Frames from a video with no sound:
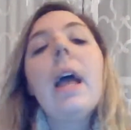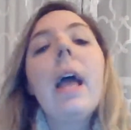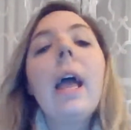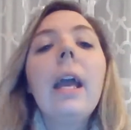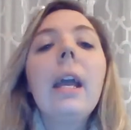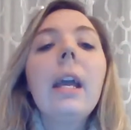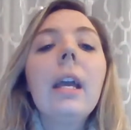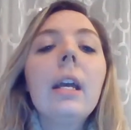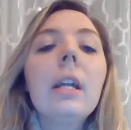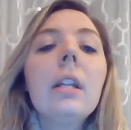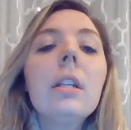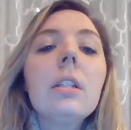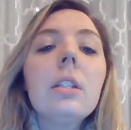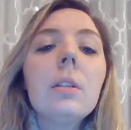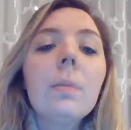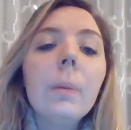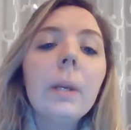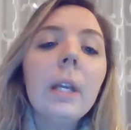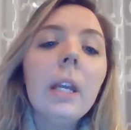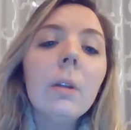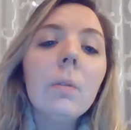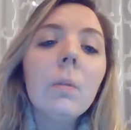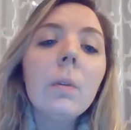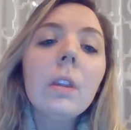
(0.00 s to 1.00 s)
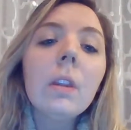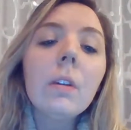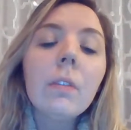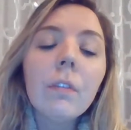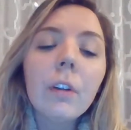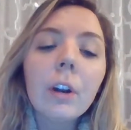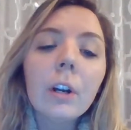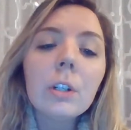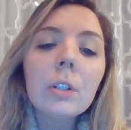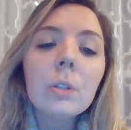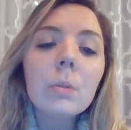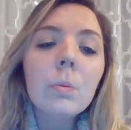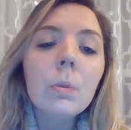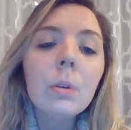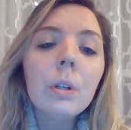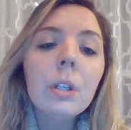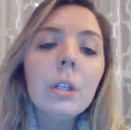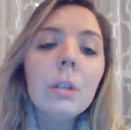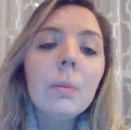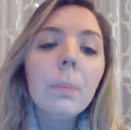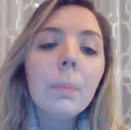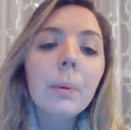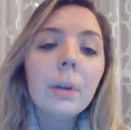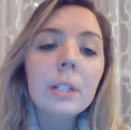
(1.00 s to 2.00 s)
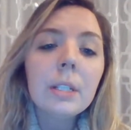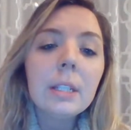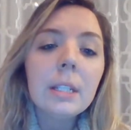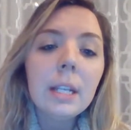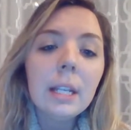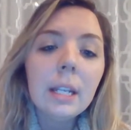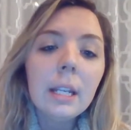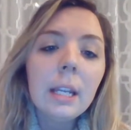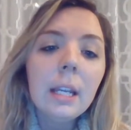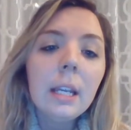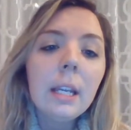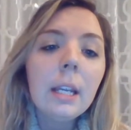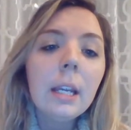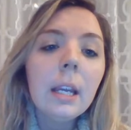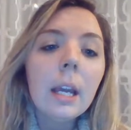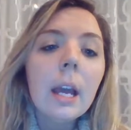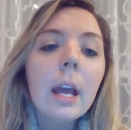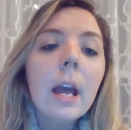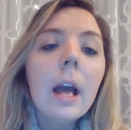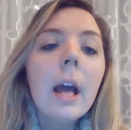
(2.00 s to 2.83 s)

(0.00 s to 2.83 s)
And to begin with the first one, presenting,